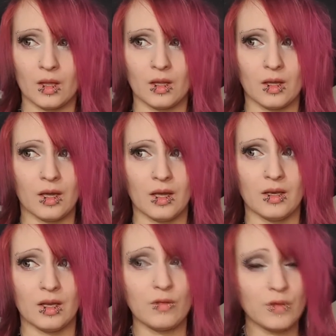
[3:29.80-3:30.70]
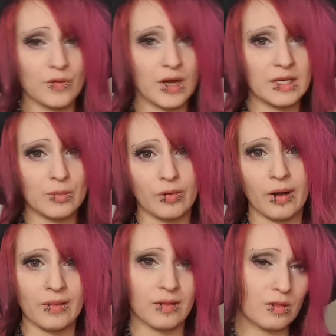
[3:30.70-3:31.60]
And if you find a
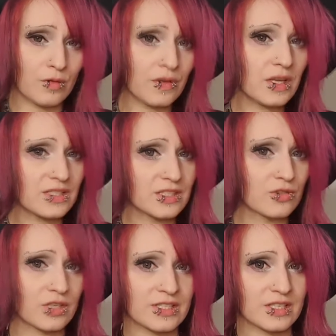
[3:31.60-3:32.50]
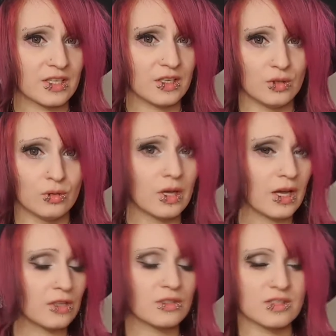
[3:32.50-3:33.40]
brand that you think is interesting, you
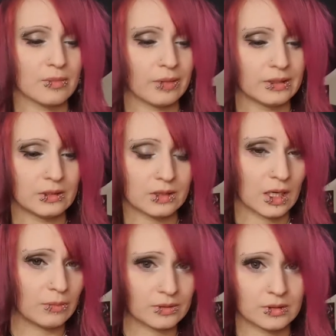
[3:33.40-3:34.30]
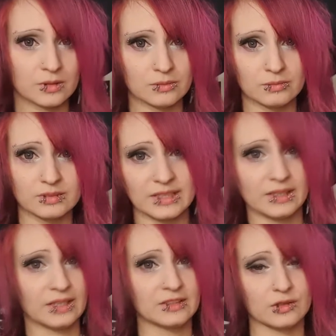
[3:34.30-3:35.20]
can simply look up
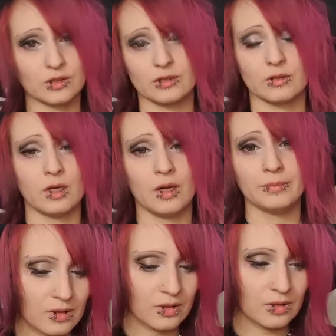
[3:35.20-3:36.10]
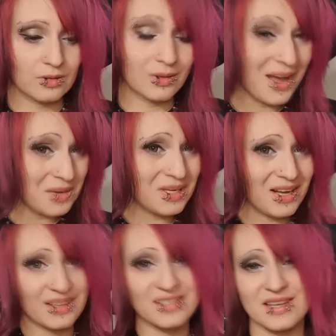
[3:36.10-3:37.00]
secondhand stores online. You gotta be
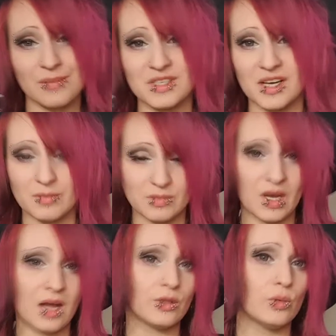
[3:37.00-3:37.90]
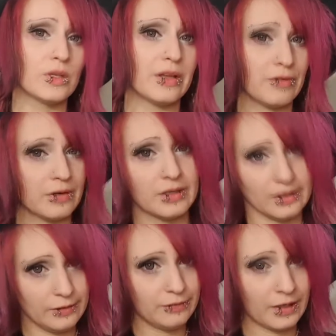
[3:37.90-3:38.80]
lucky sometimes, but you will
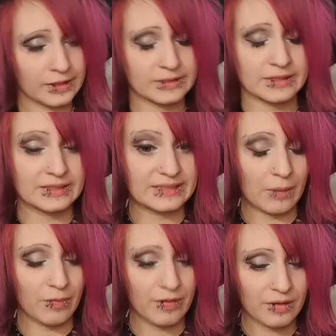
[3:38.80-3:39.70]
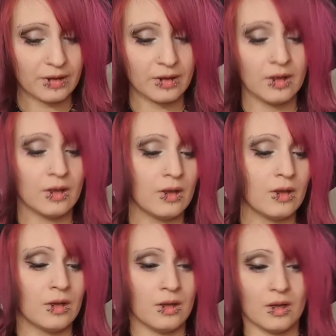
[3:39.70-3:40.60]
definitely find something.
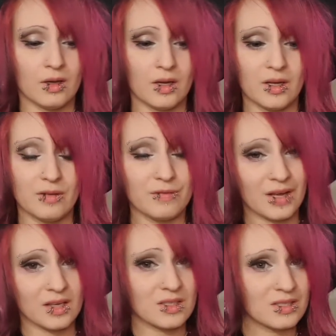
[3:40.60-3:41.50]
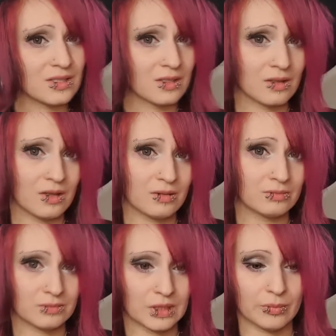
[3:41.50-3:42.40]
If not, still
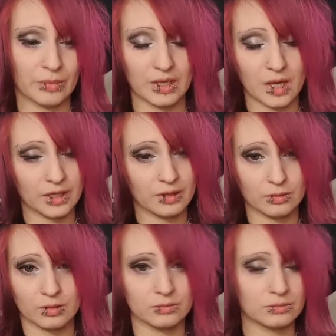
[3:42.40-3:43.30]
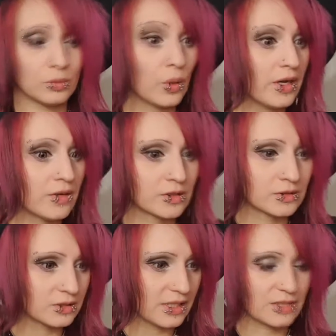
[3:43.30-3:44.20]
Mercari or
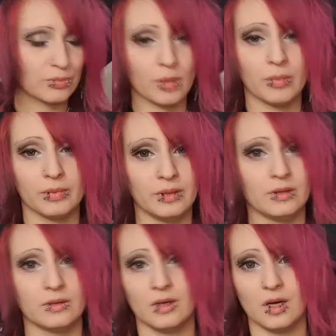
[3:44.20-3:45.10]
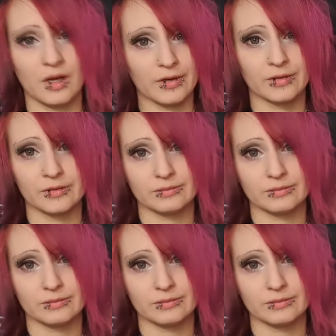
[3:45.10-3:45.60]
whatever. There's probably other